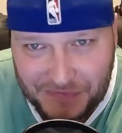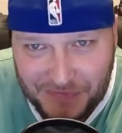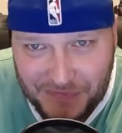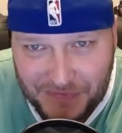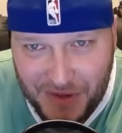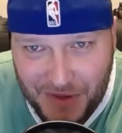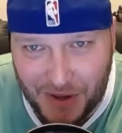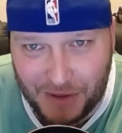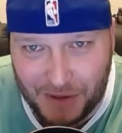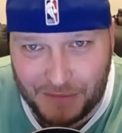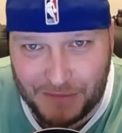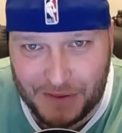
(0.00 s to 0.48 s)

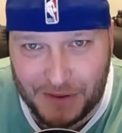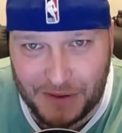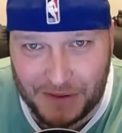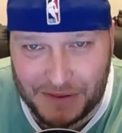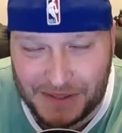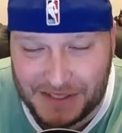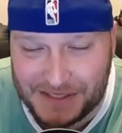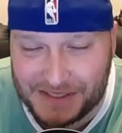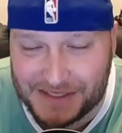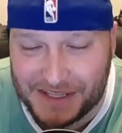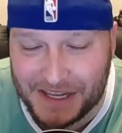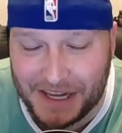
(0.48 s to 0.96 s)
I've got
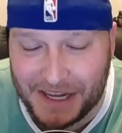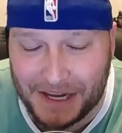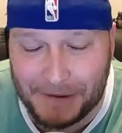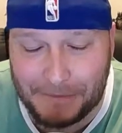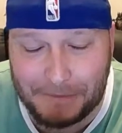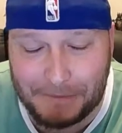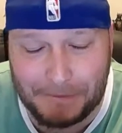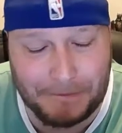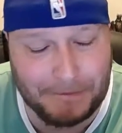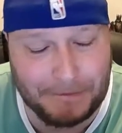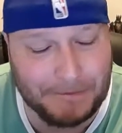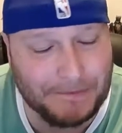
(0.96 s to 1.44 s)
this game.
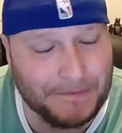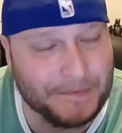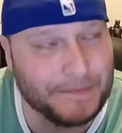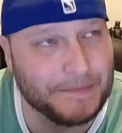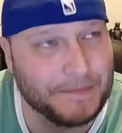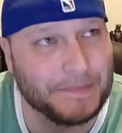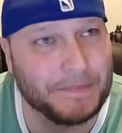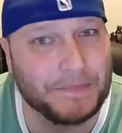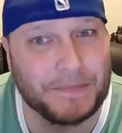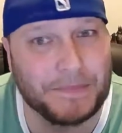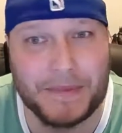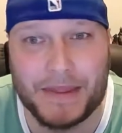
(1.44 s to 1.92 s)

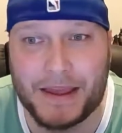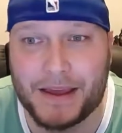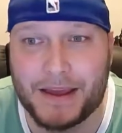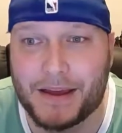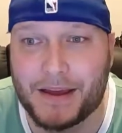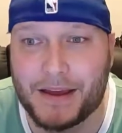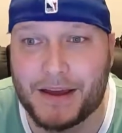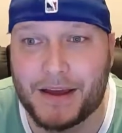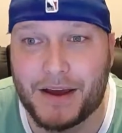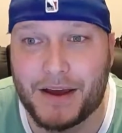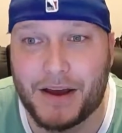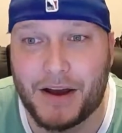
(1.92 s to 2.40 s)

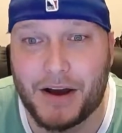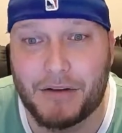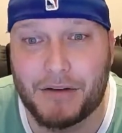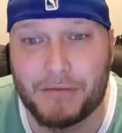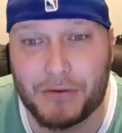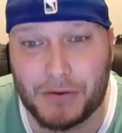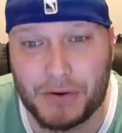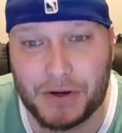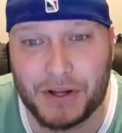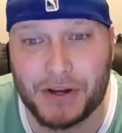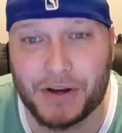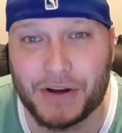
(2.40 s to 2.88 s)
I've
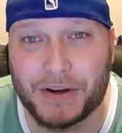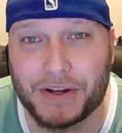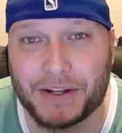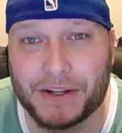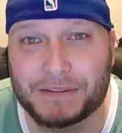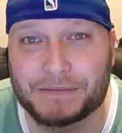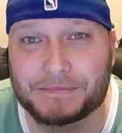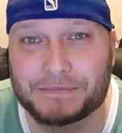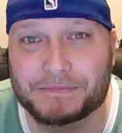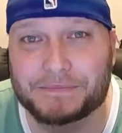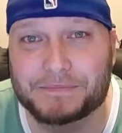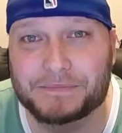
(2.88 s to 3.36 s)
already got it,
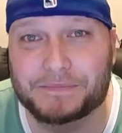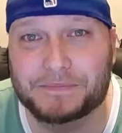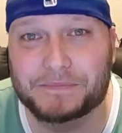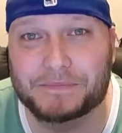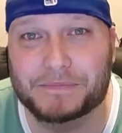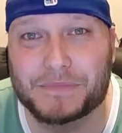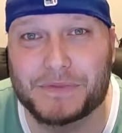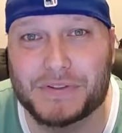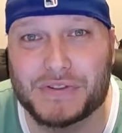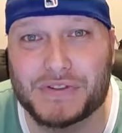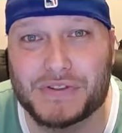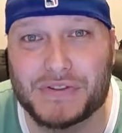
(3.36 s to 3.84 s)

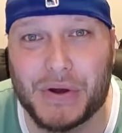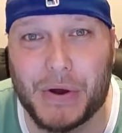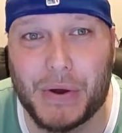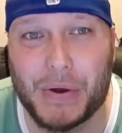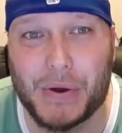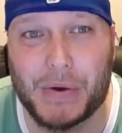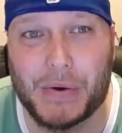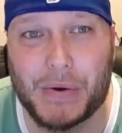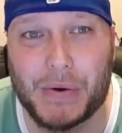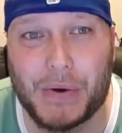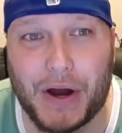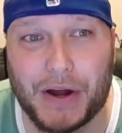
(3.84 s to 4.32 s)

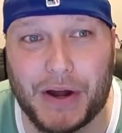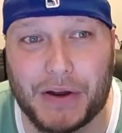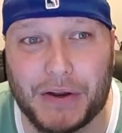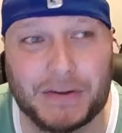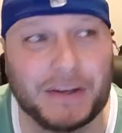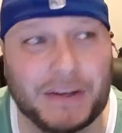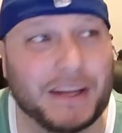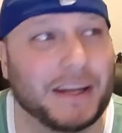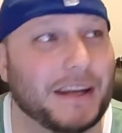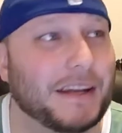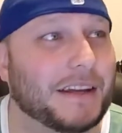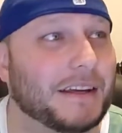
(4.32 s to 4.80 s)
so I don't
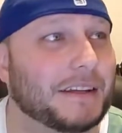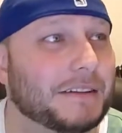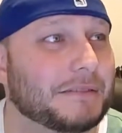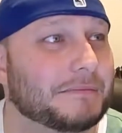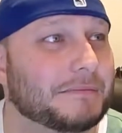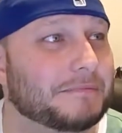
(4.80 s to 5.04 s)
need it.